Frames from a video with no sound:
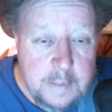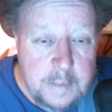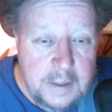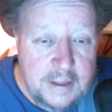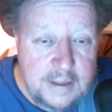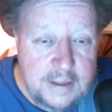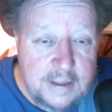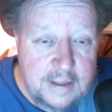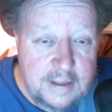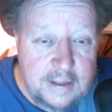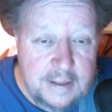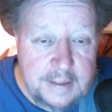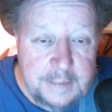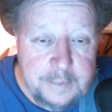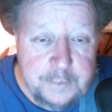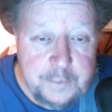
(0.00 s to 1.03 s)
But,
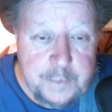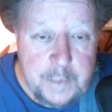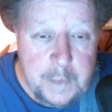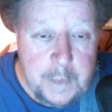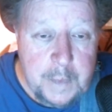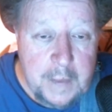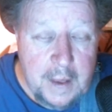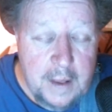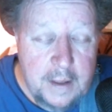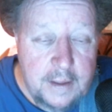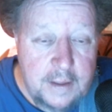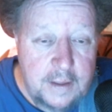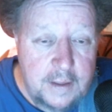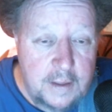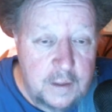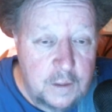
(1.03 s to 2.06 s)

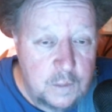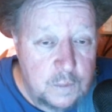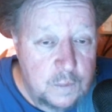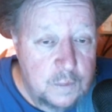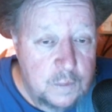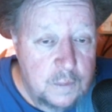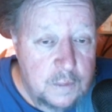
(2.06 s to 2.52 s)
you know,